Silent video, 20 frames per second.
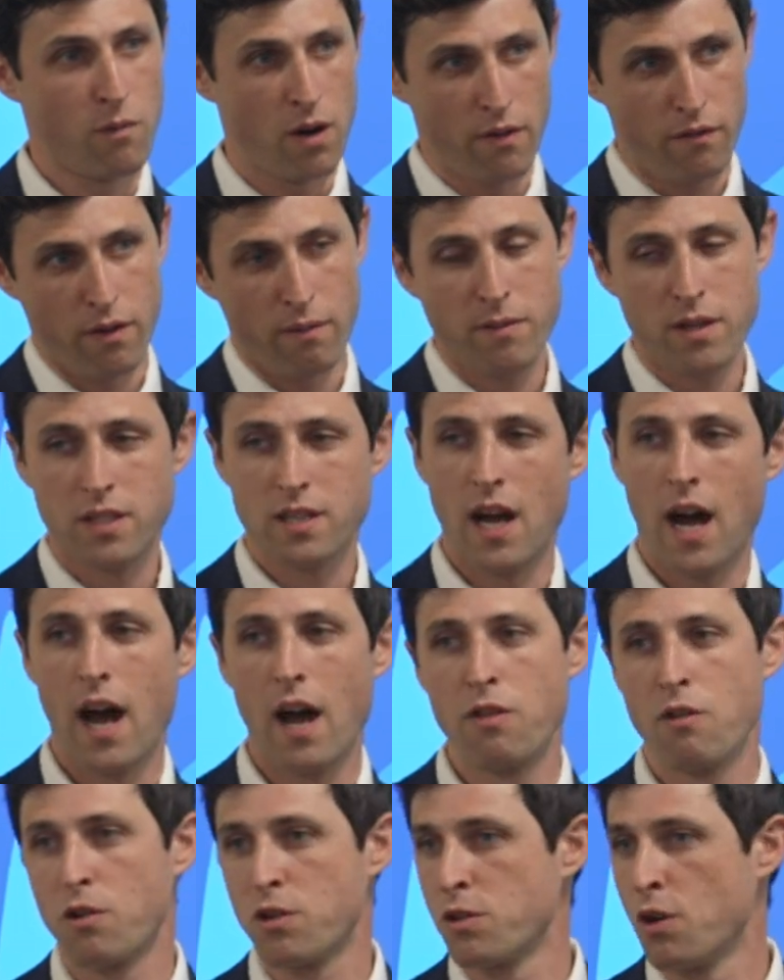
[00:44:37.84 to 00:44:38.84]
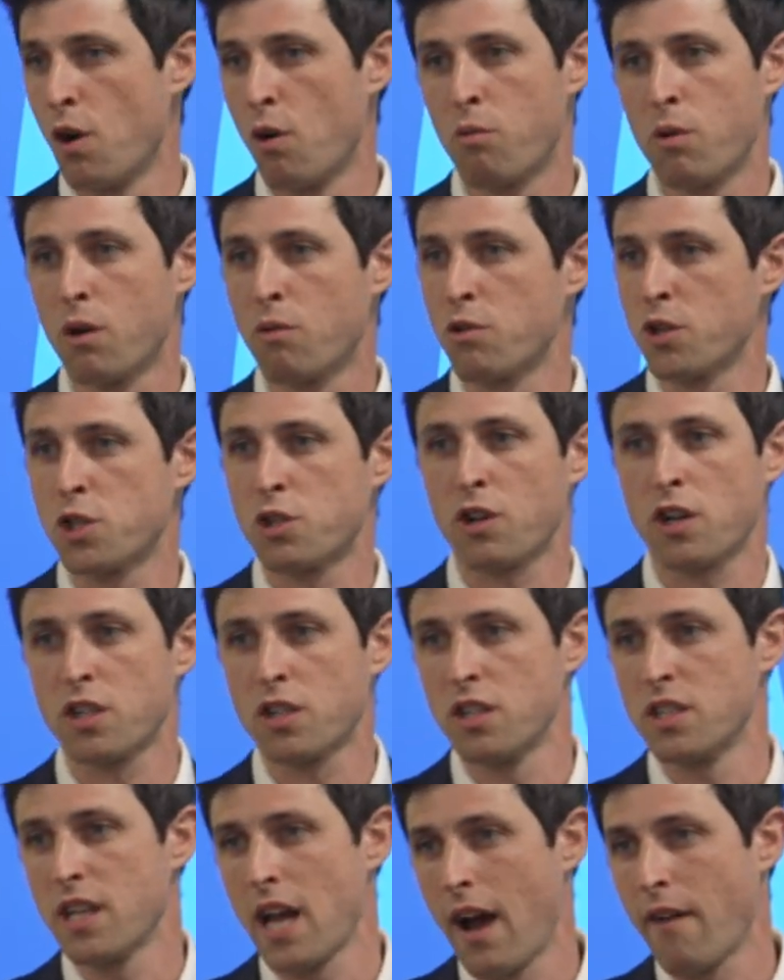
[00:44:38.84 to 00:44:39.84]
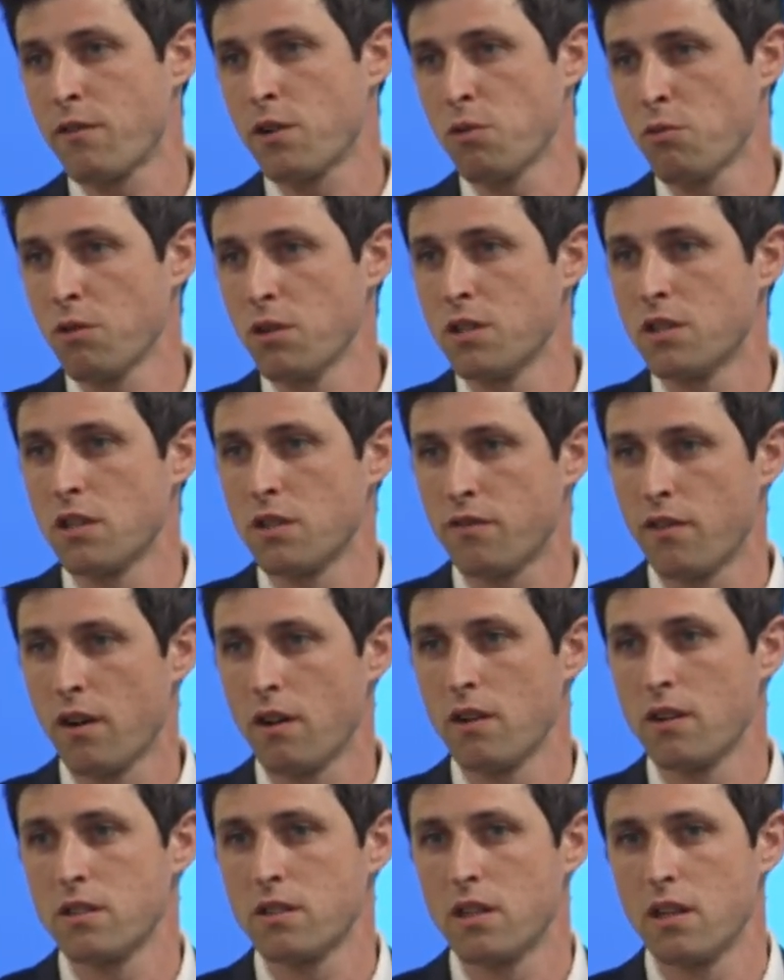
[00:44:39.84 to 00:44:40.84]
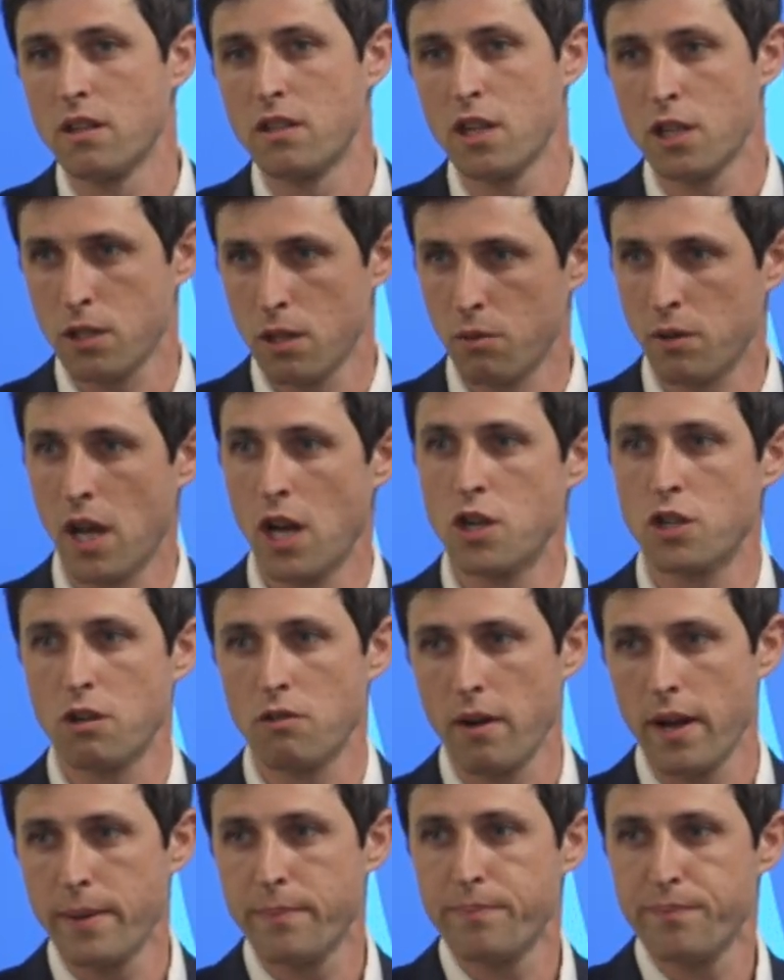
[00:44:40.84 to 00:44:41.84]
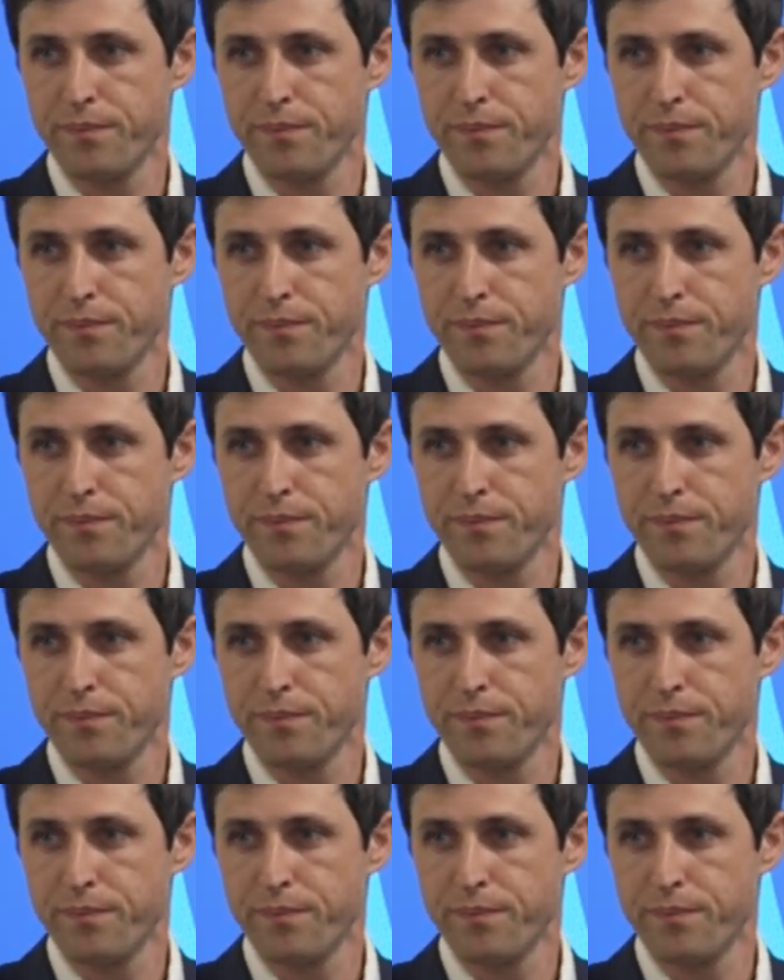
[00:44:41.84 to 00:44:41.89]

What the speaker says: one from the side, there's no real restrictions afterwards as far as the dislocation rate.